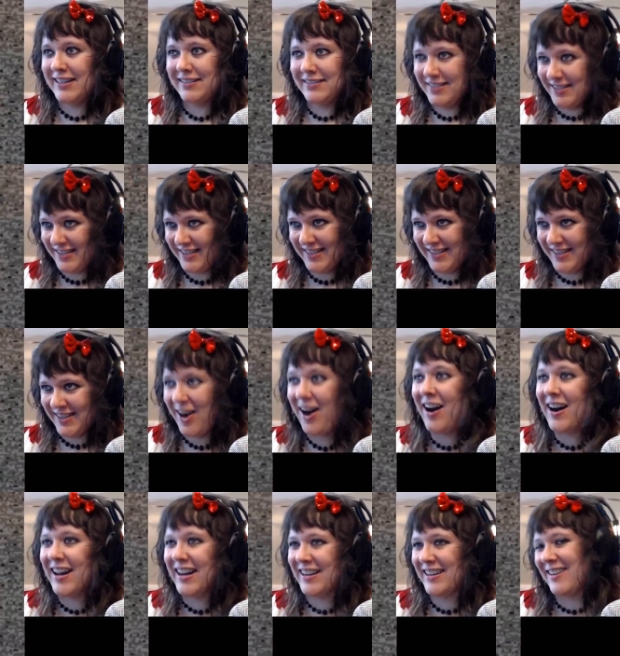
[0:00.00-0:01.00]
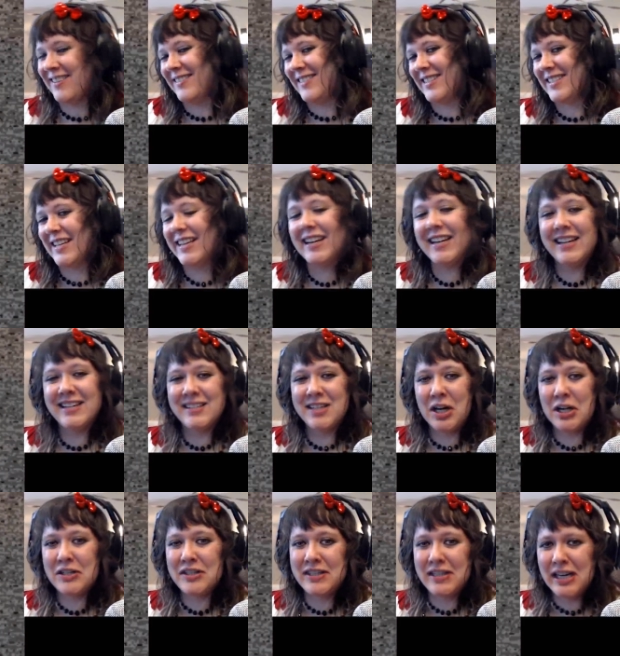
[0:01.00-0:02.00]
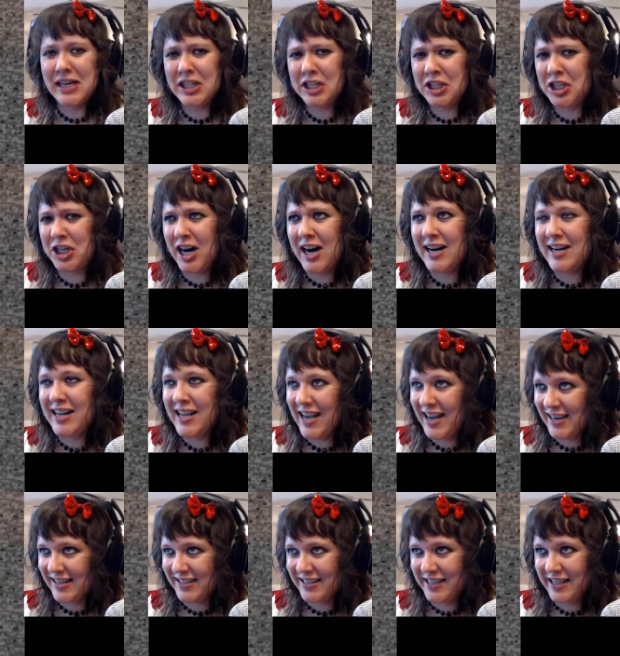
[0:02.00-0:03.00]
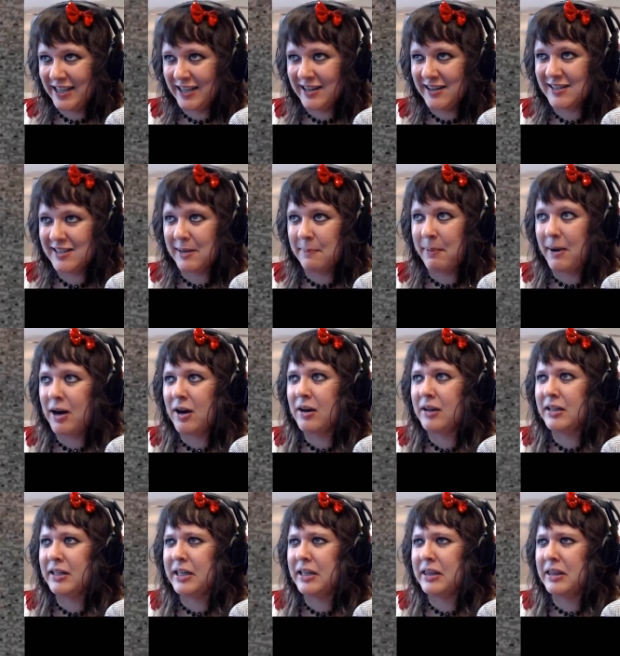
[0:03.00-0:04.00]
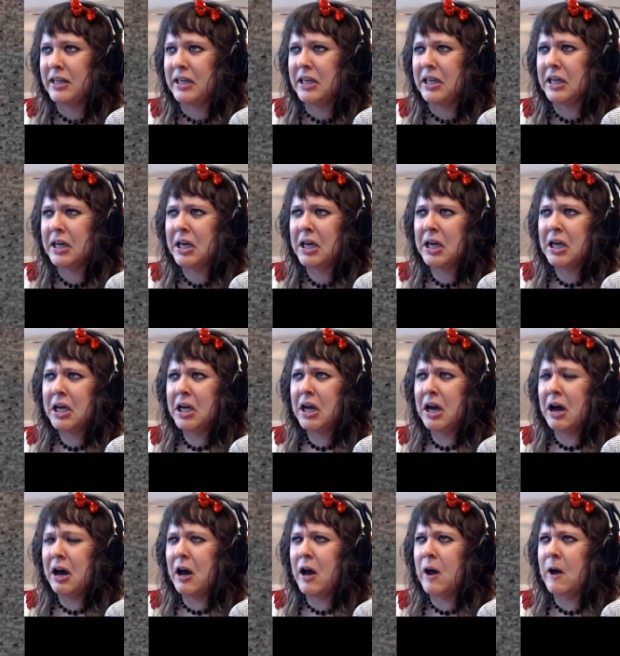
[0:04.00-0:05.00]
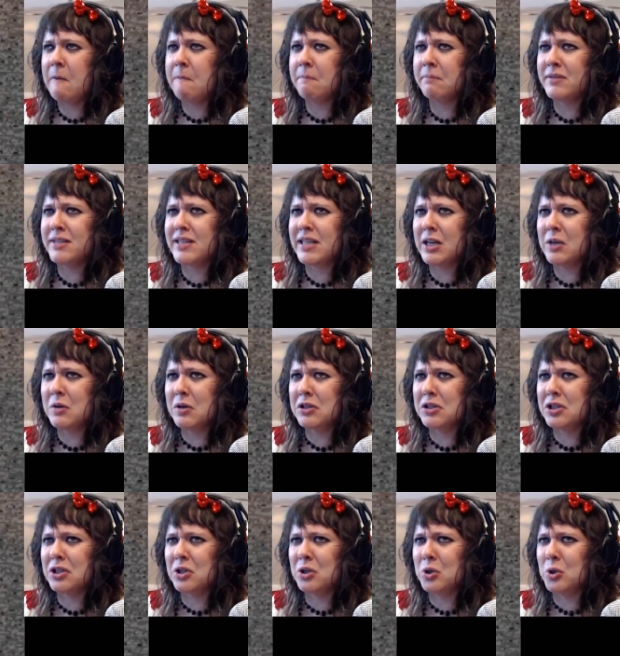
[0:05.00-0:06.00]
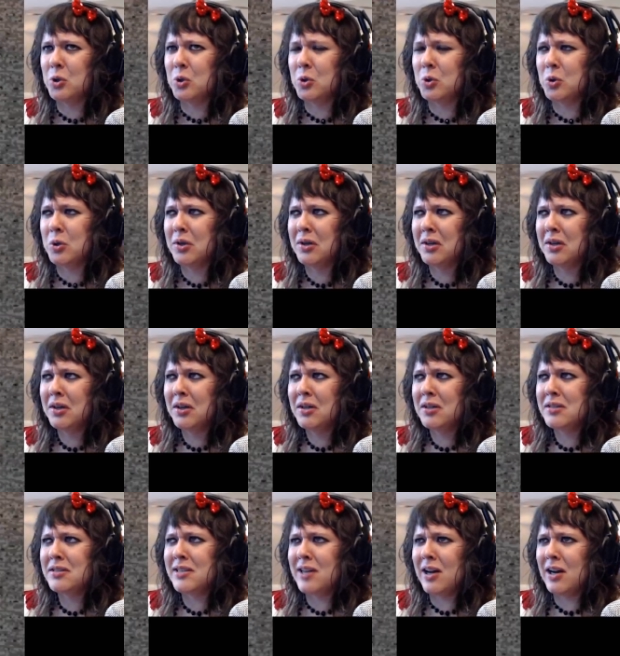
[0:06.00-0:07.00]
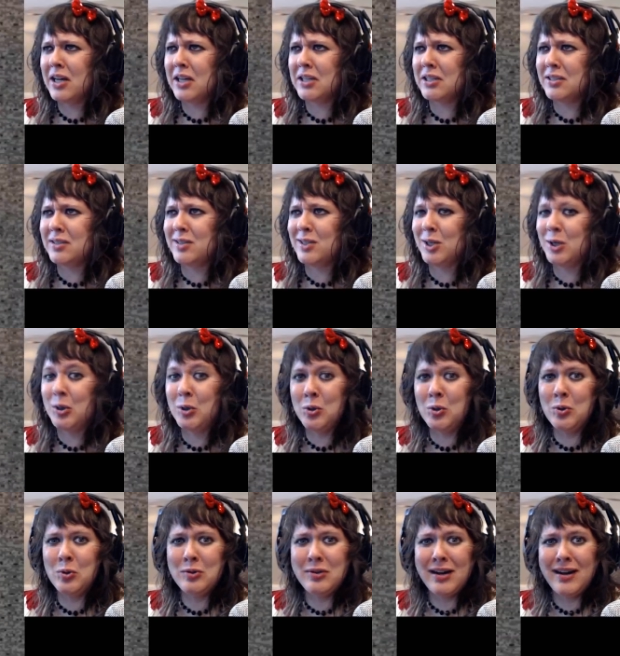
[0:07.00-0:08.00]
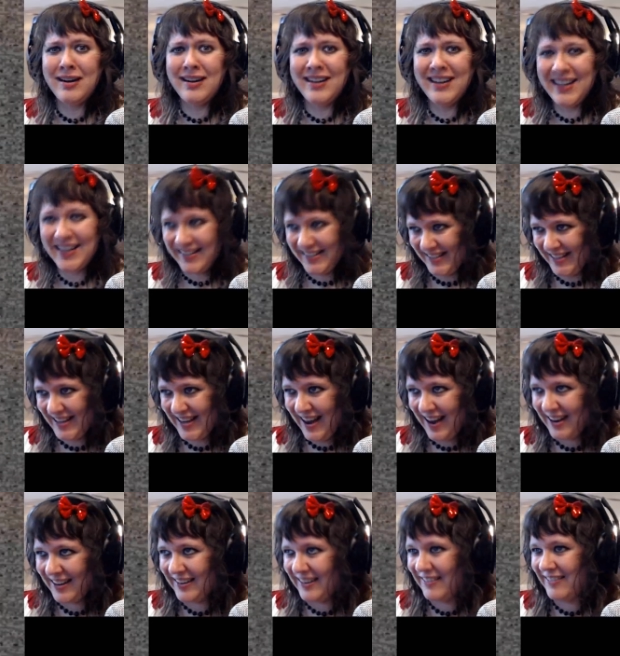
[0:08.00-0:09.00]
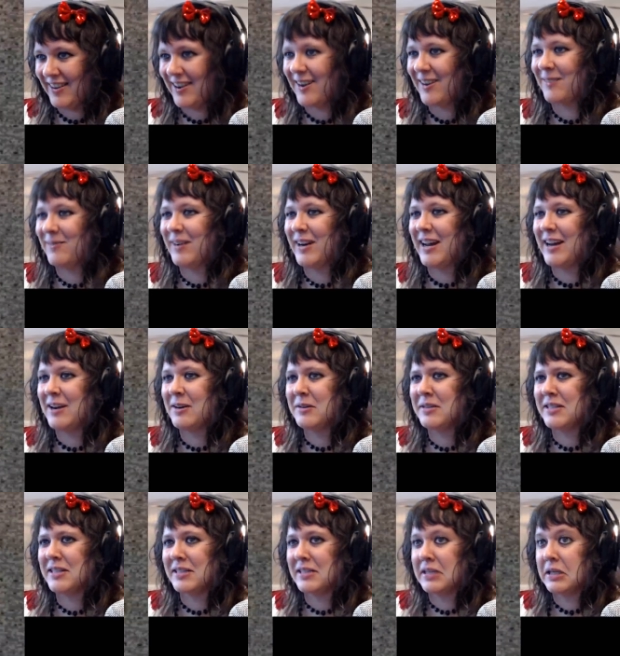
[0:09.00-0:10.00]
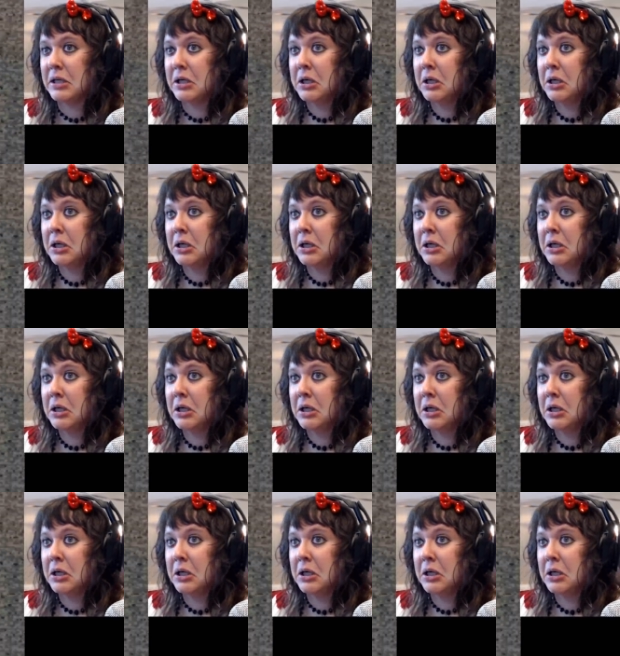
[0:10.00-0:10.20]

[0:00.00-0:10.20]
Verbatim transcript: it, just Sonic. No, I'm just kidding. It's called Sunshine E X E. It is apparently the um, sequel to Sonic two dot E X E? I don't even know, but I know it's a...